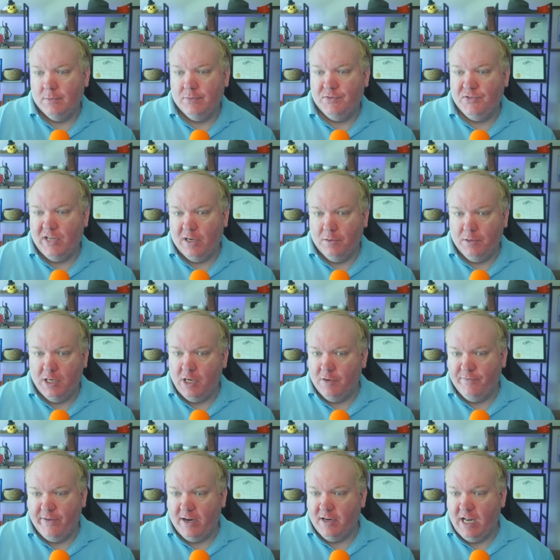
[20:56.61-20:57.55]
So, you
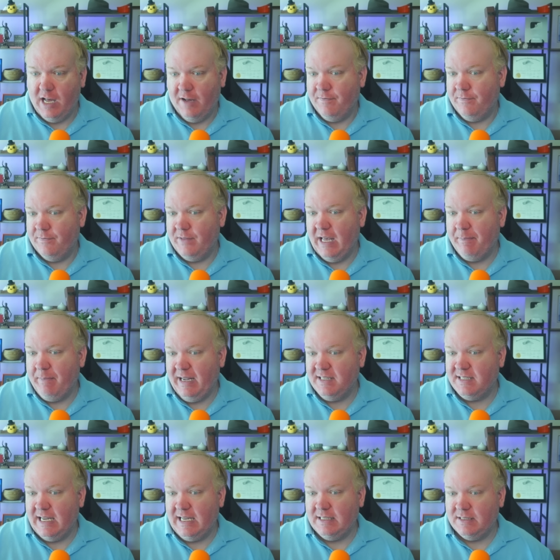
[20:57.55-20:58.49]
know, fair enough. That
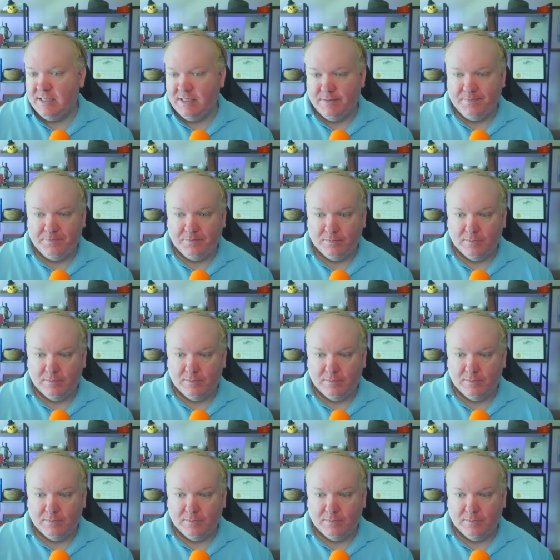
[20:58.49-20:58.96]
makes sense.